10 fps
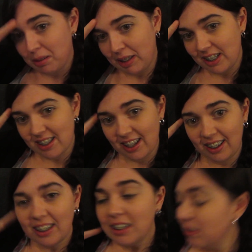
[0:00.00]
to me just
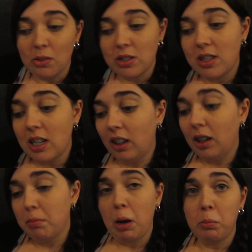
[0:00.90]
then. I was
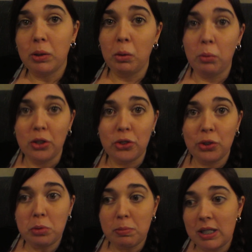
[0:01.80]
thinking about what I want to
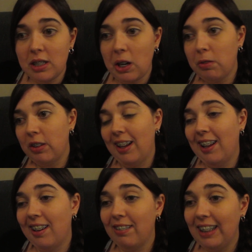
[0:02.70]
do with myself
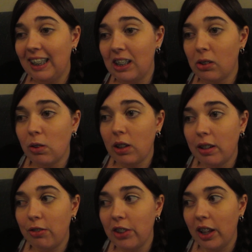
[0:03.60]
and really all
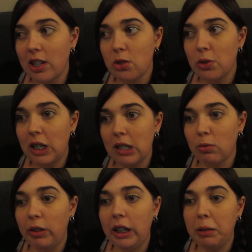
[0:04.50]
I feel like doing
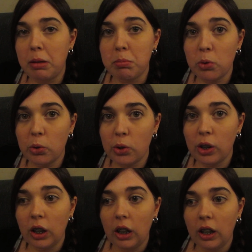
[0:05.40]
is reading my book
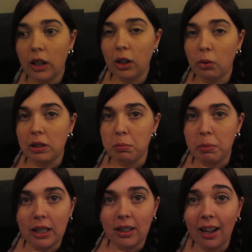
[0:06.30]
and going to
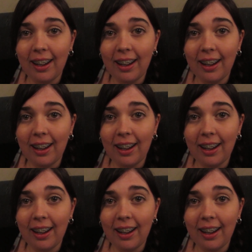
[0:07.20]
bed.